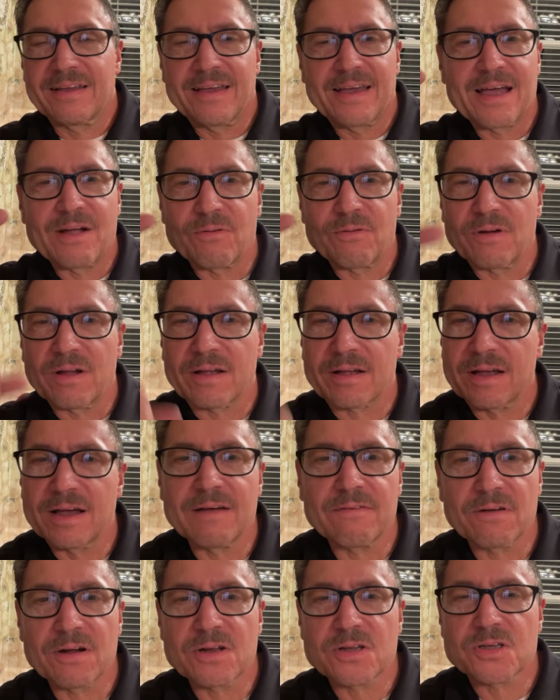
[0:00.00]
at
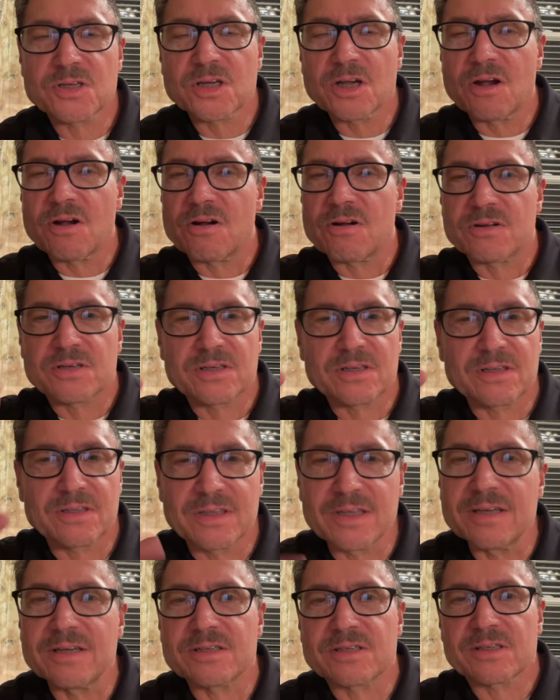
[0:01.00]
Recovery Church
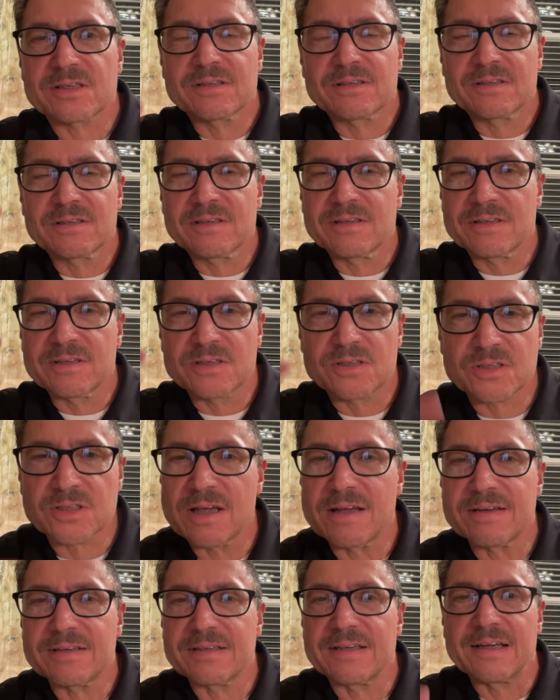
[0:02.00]
this
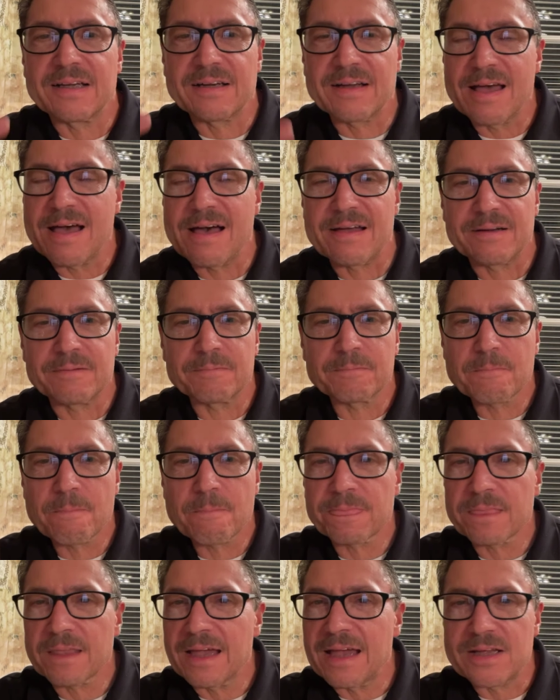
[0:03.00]
Sunday night
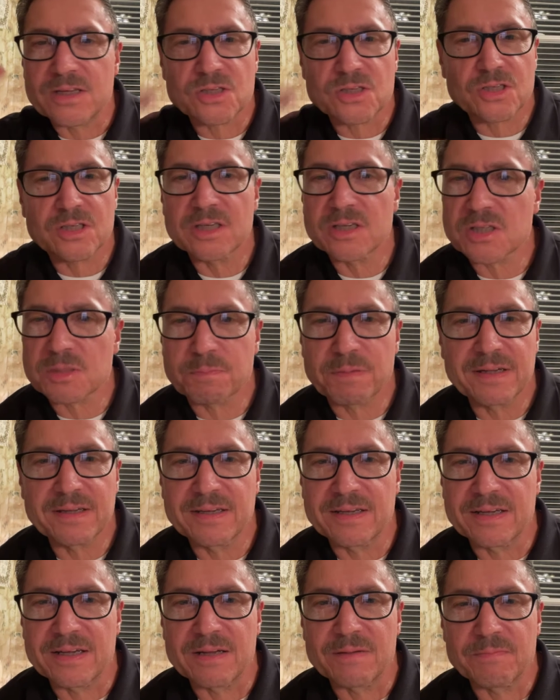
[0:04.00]
at 6
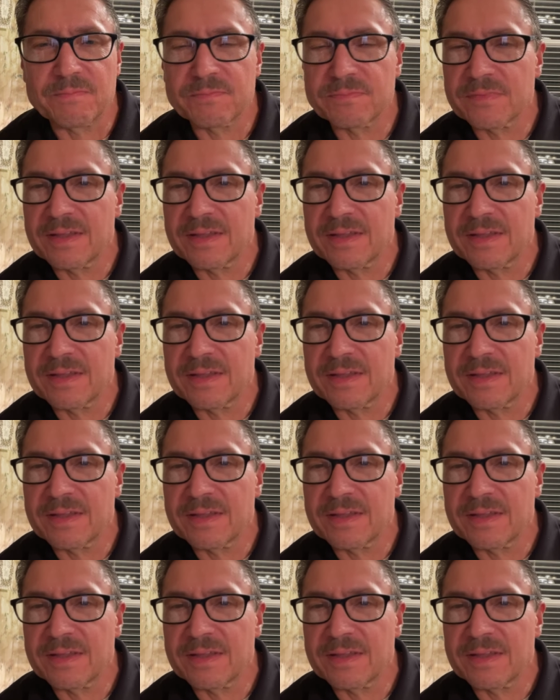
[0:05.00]
p.m.